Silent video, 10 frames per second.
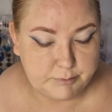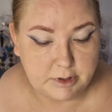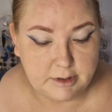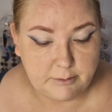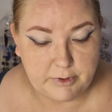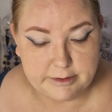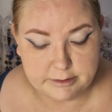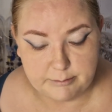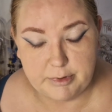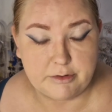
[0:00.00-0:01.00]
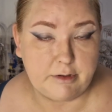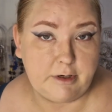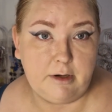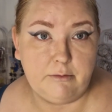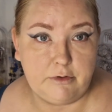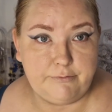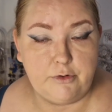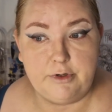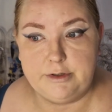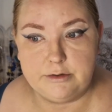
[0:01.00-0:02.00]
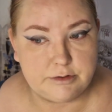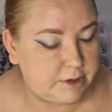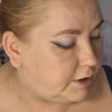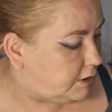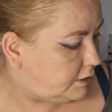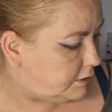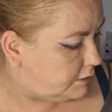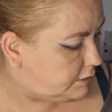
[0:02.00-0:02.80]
and I waited about an hour for it to sink in.